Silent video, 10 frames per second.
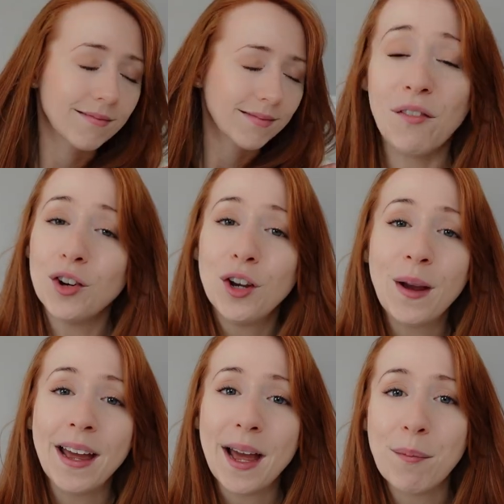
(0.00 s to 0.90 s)
If you're new
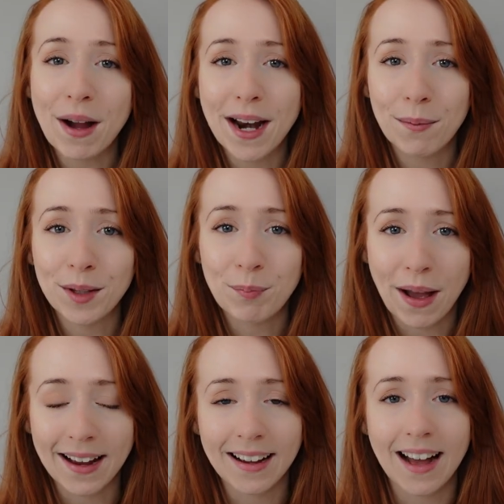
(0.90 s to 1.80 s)
here, my name is
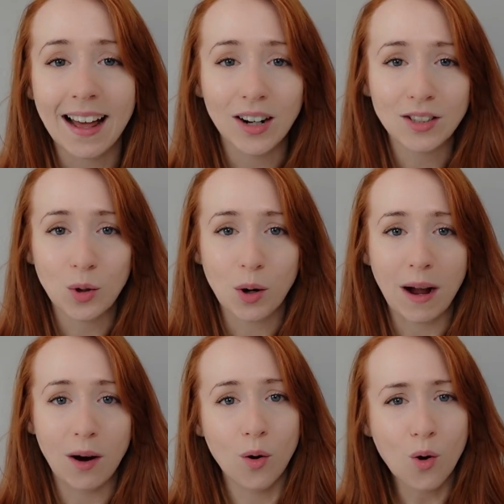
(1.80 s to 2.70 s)
Becca and I talk
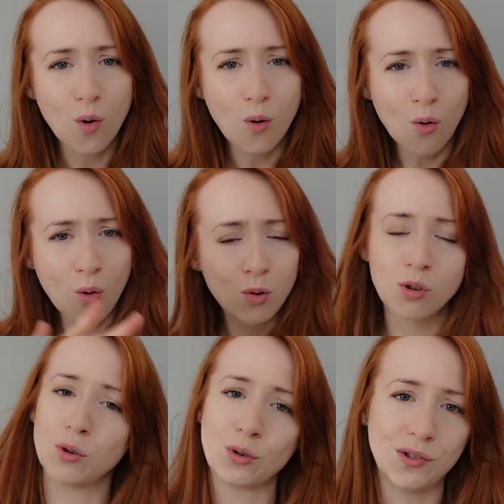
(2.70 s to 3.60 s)
about all
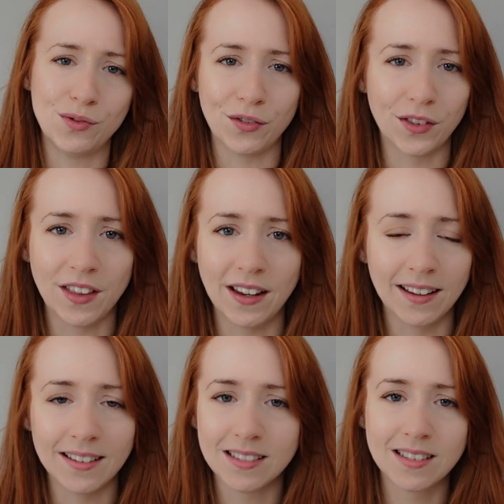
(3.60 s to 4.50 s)
sorts of different
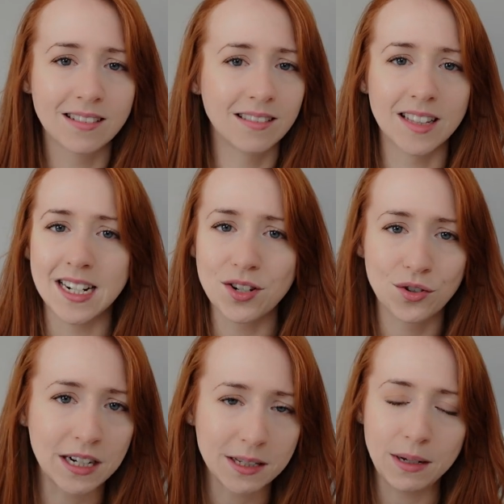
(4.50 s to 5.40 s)
things that
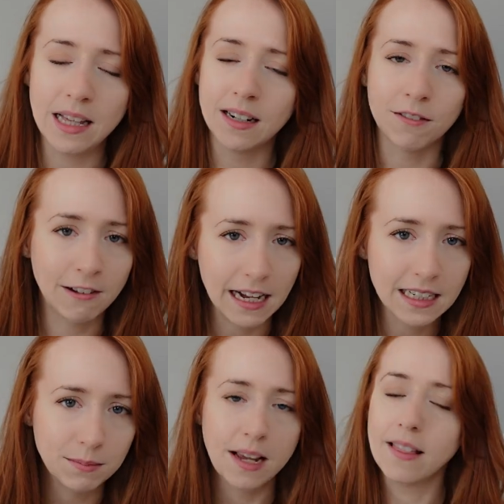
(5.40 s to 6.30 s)
interest me, that
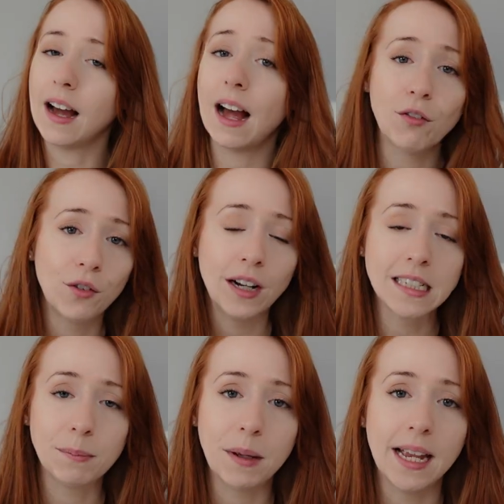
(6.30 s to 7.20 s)
affect me, that have
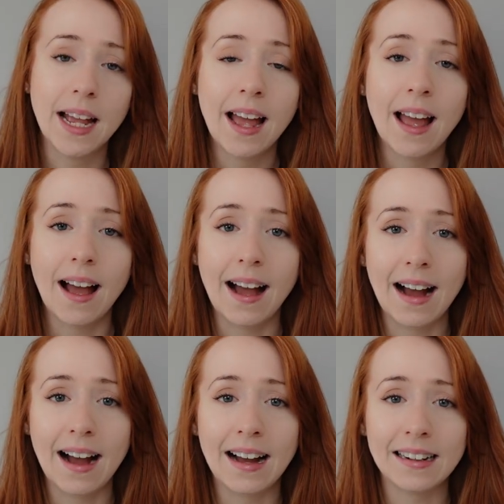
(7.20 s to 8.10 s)
affected me,
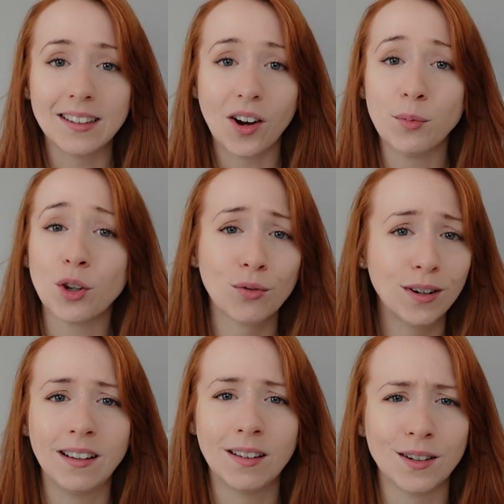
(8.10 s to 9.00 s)
and I'm just
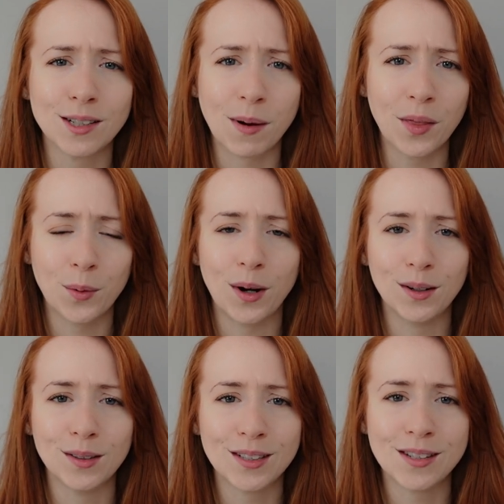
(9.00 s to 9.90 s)
really curious about the
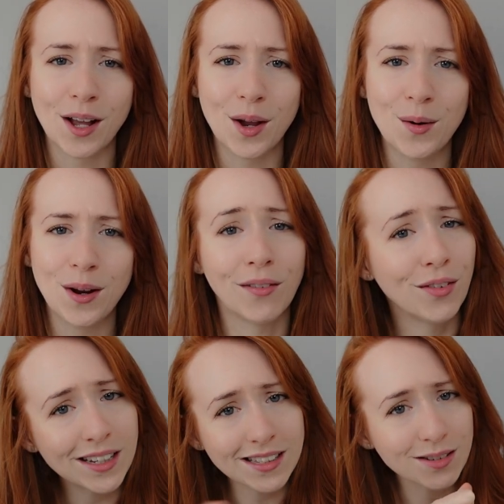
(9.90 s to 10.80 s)
world. So if
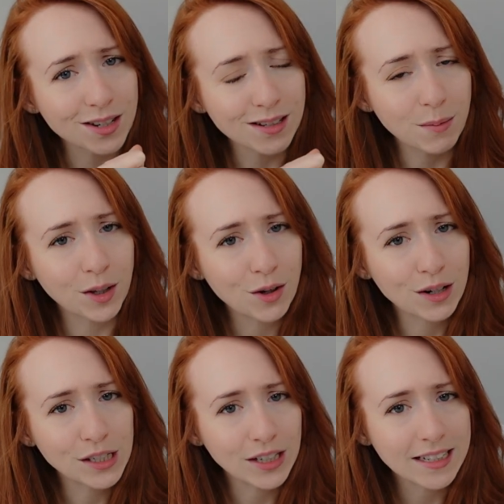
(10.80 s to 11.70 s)
that sounds like something
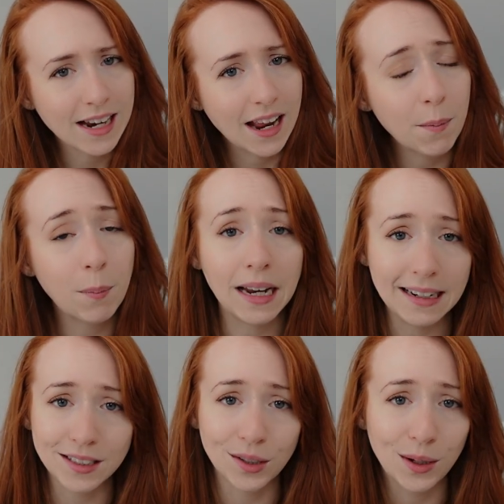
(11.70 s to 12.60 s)
you're interested in,
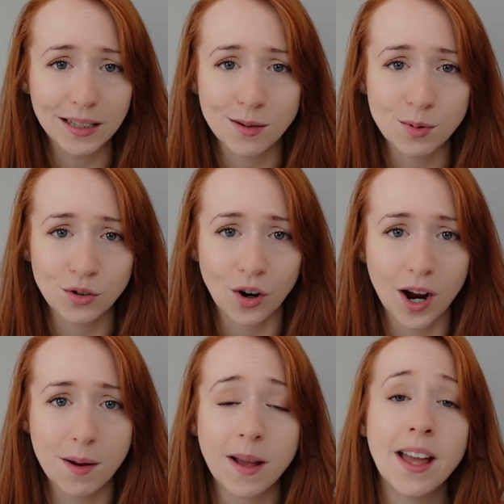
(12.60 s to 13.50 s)
please do hit
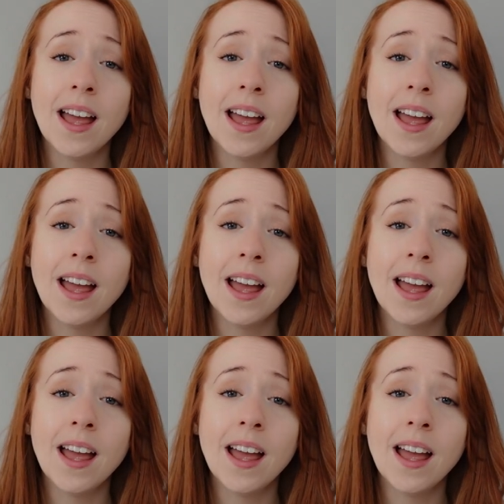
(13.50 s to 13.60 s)
subscribe.